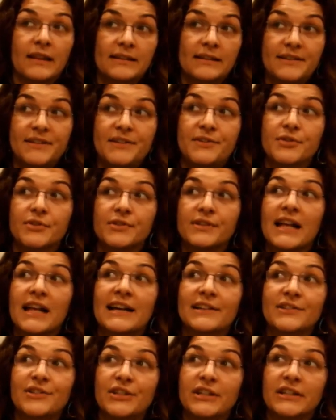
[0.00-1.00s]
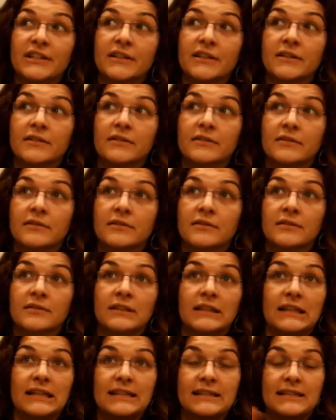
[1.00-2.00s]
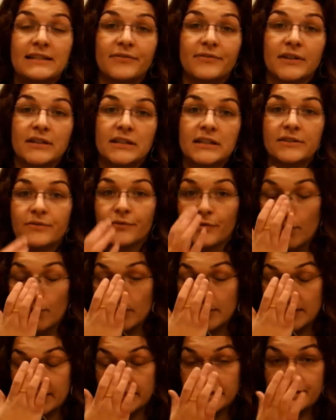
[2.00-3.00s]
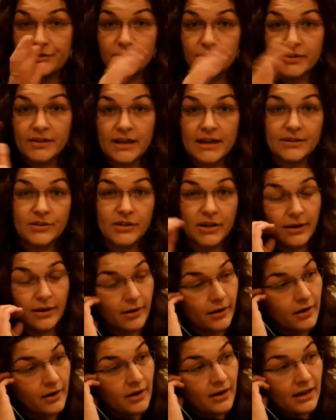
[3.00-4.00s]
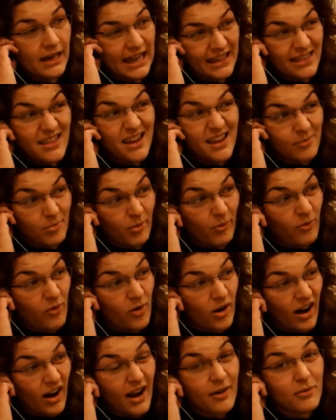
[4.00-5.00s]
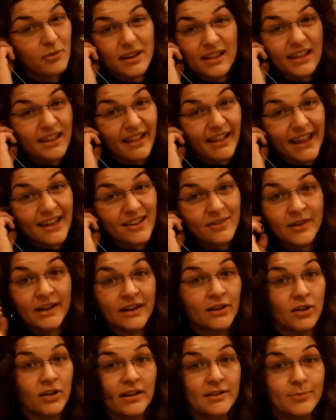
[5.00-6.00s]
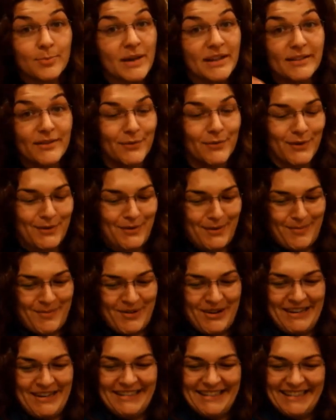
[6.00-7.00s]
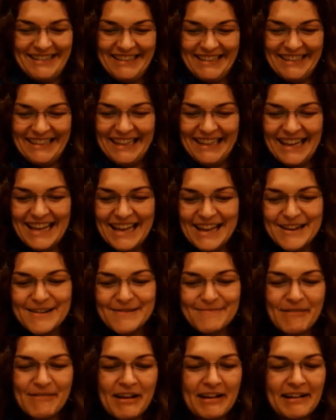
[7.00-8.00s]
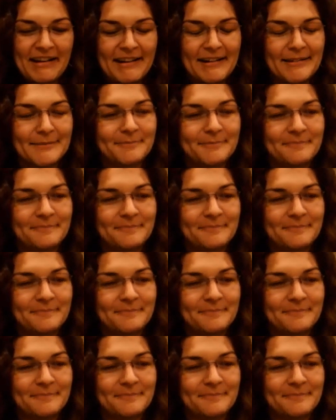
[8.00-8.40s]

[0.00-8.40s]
the teachers last year. He had different Roland's teachers last year and the year before. I really like fingerless mitts for some reason, but